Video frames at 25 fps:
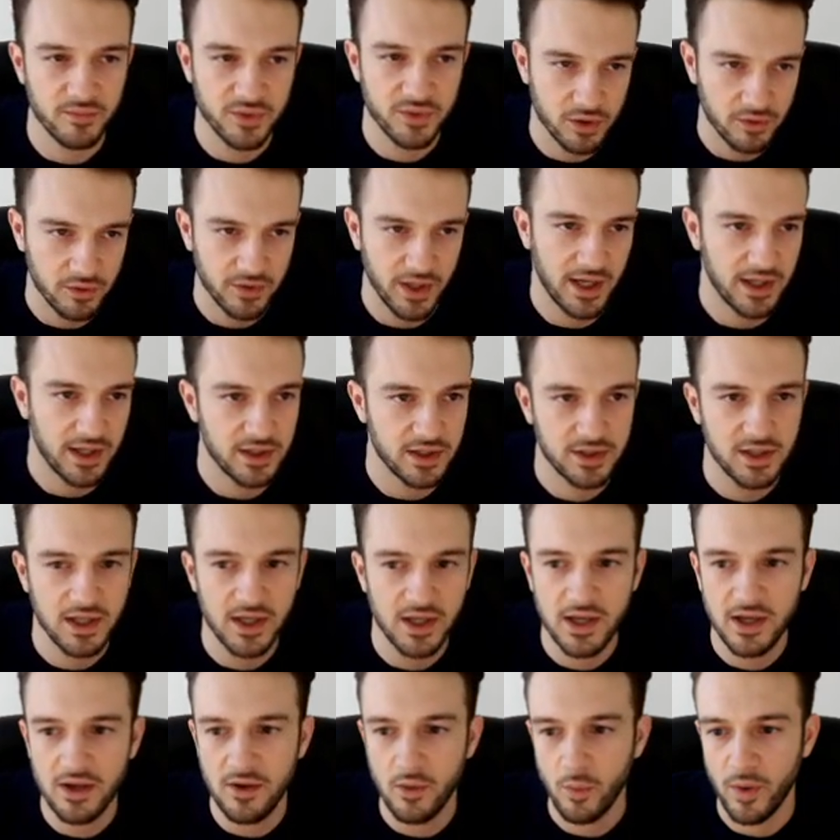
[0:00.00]
so that is
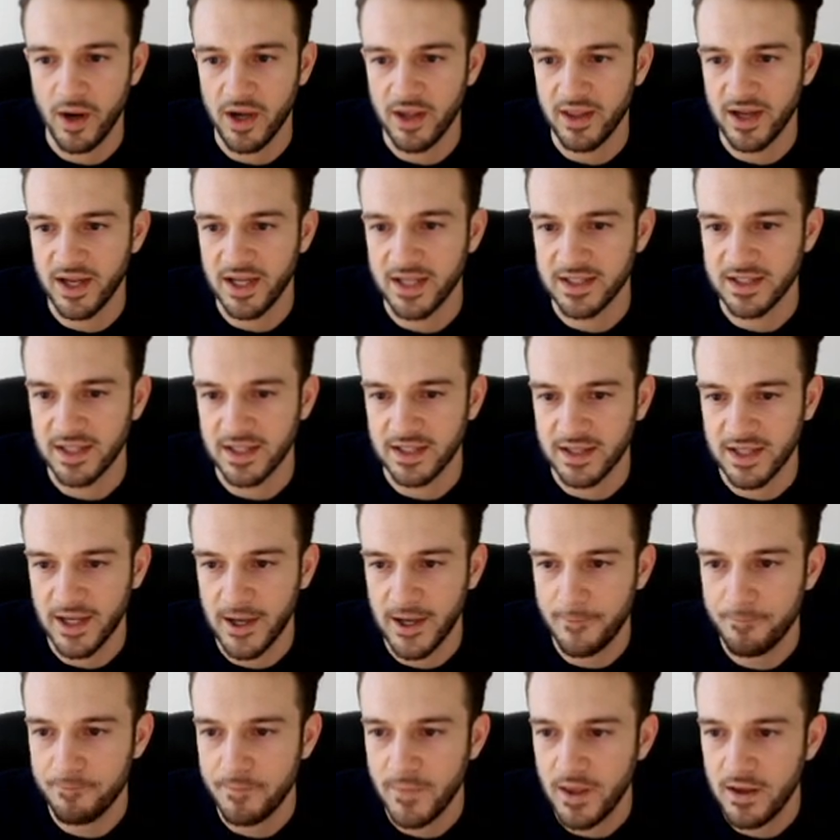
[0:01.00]
why that is like
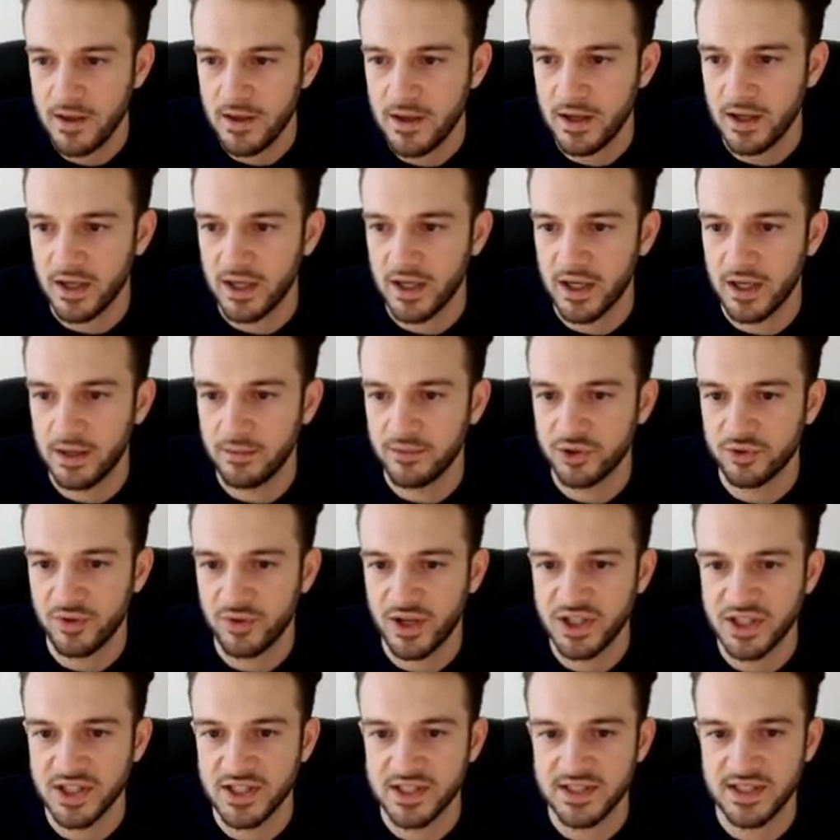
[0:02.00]
that. Um, so
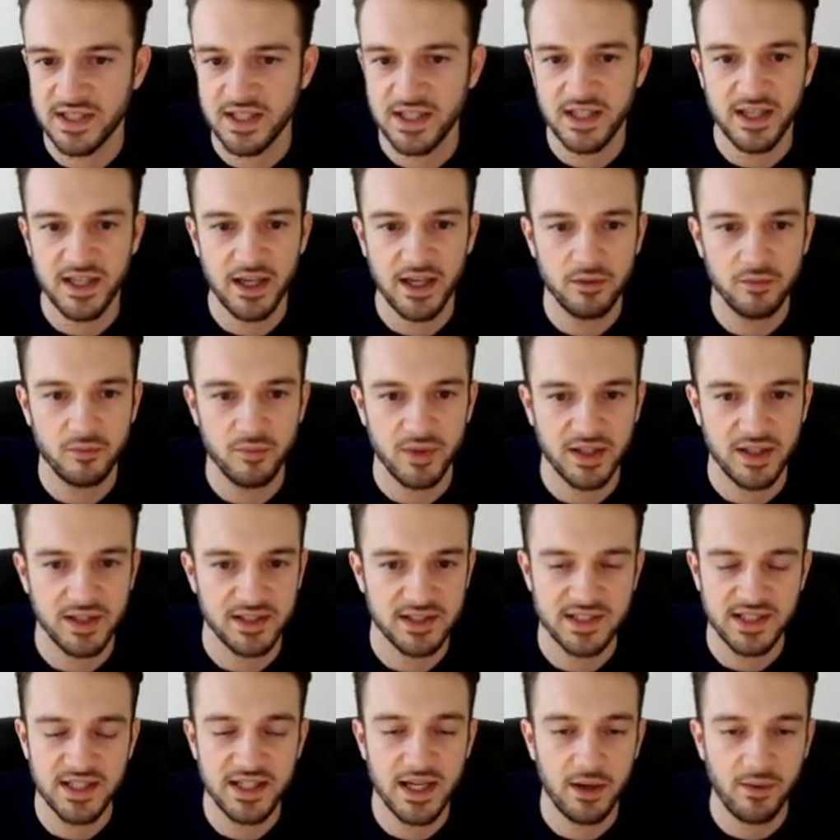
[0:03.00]
as you can see here, we can
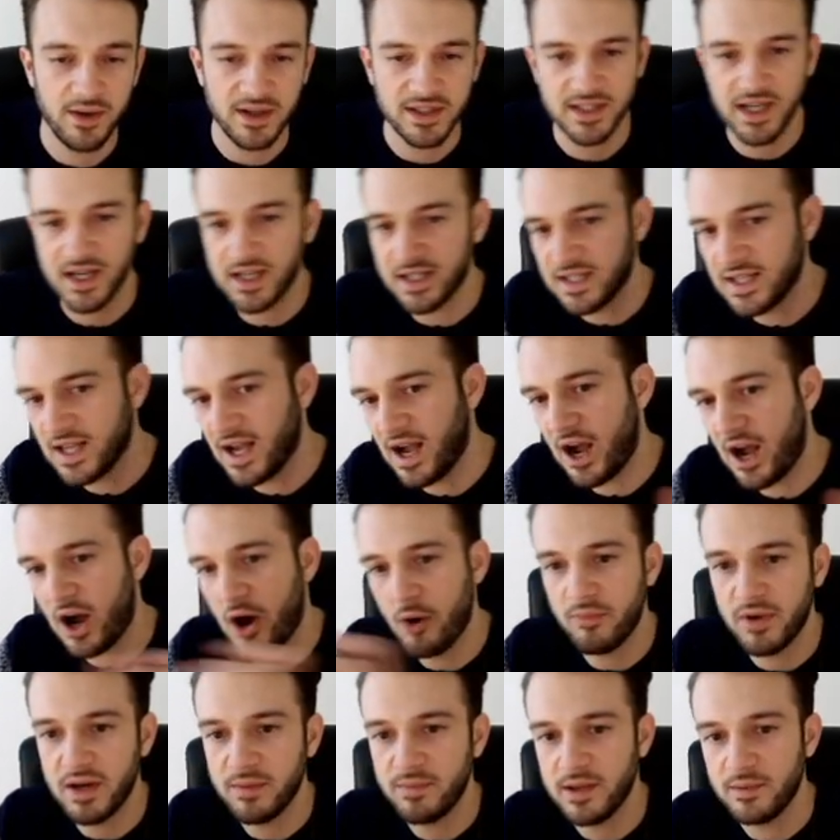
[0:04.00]
see now exactly how
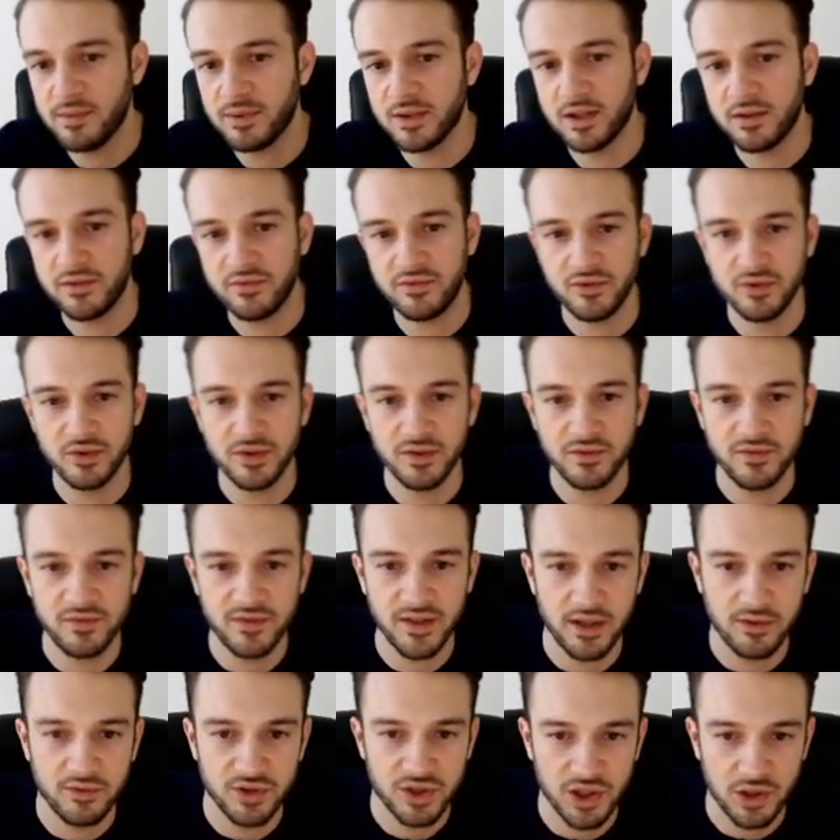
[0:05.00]
many people are through the
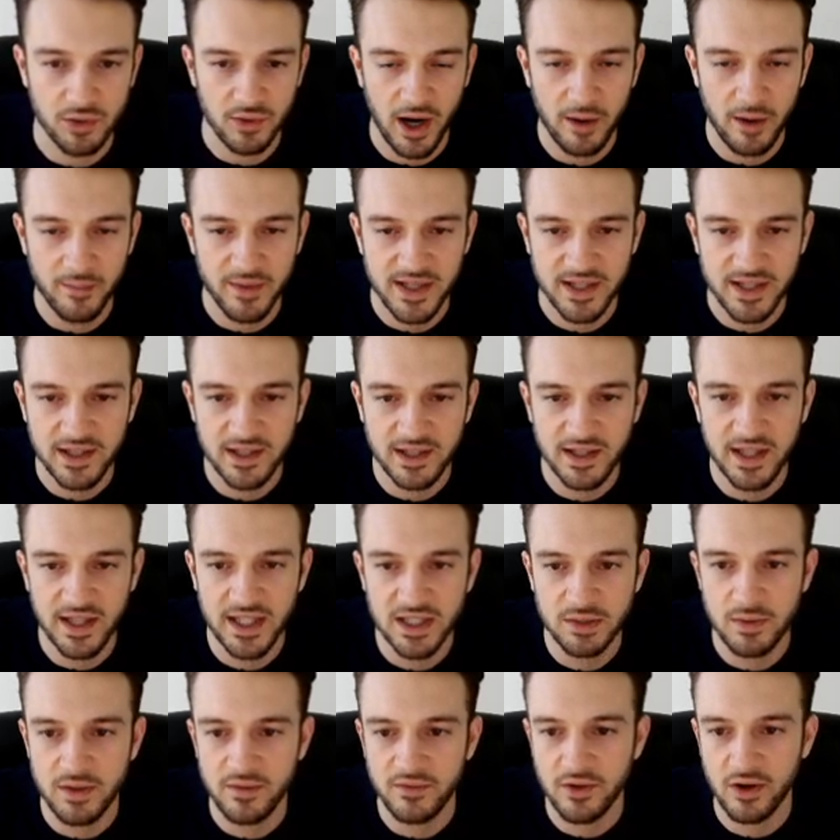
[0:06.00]
flow. So how many
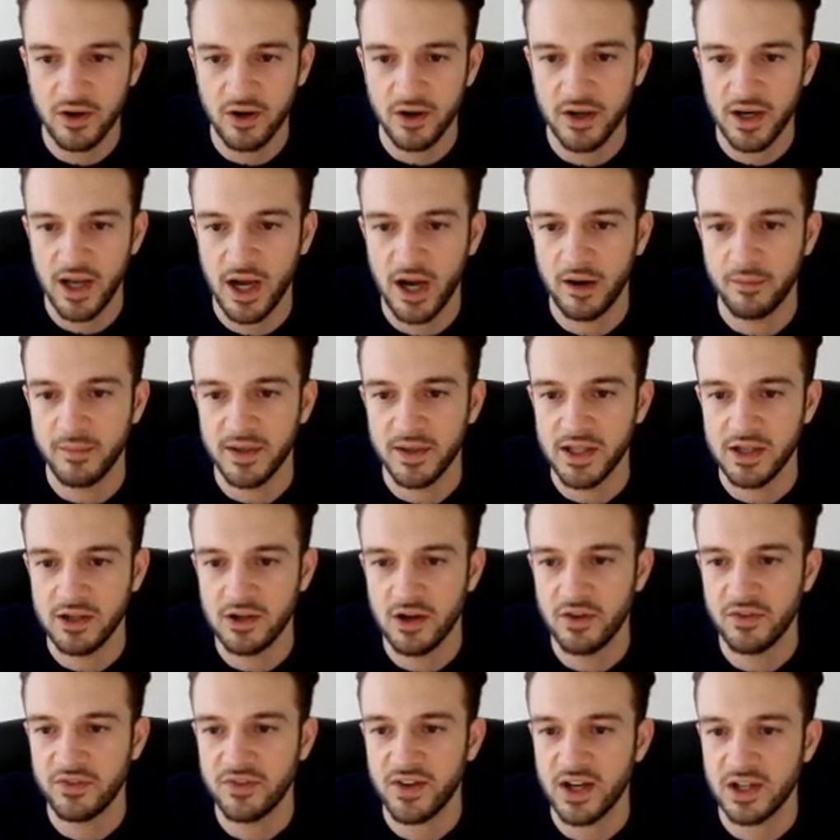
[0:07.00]
clicks we've got and how many
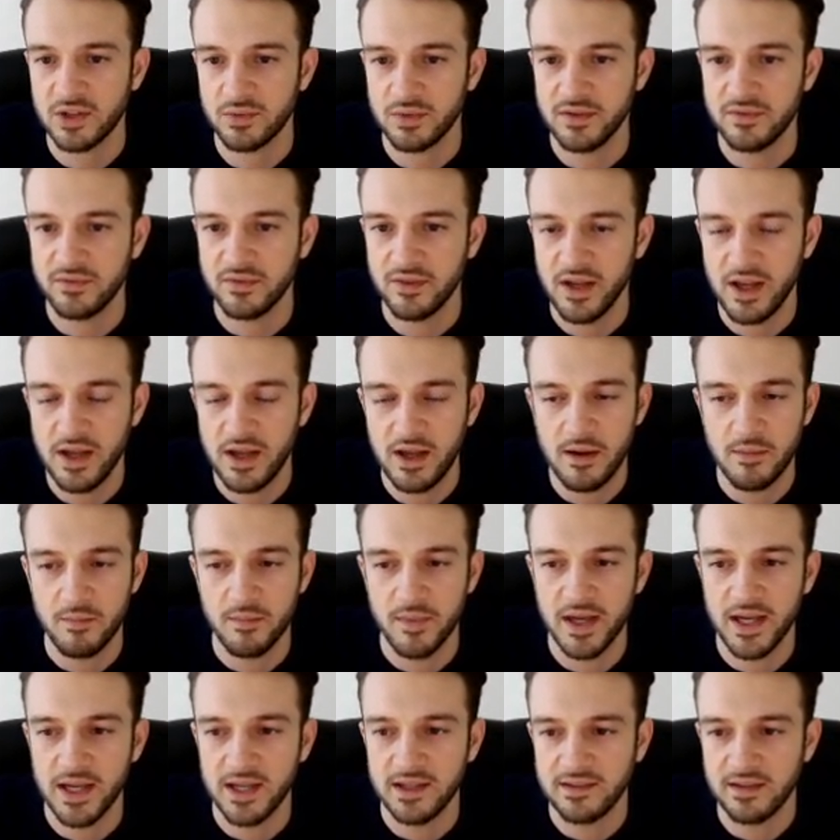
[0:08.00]
contacts we've
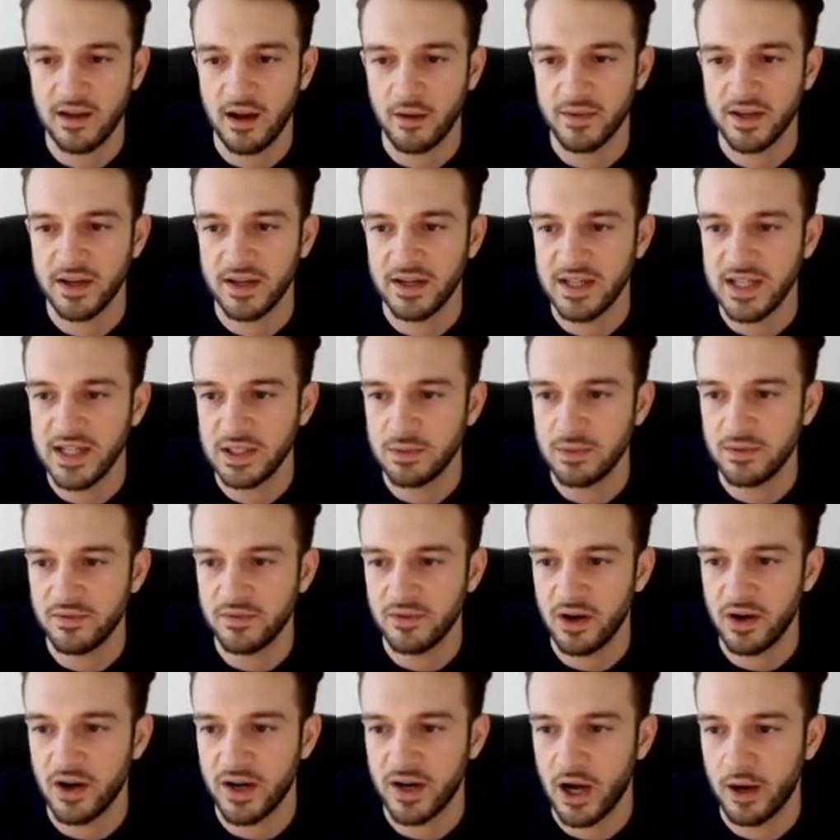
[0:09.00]
made, how many leads we've
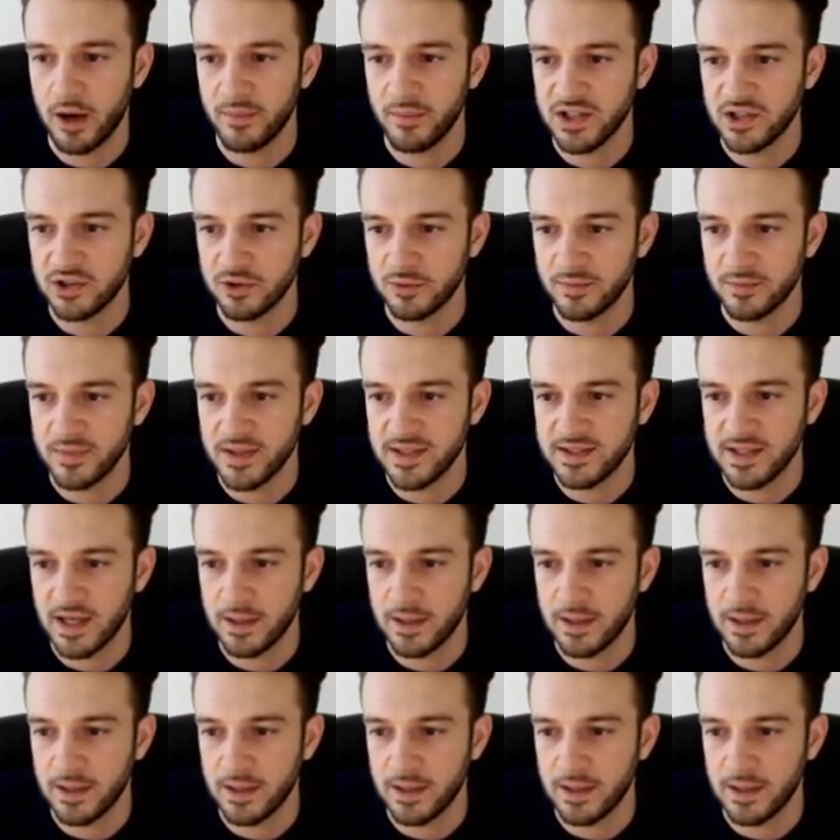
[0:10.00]
got and how many submit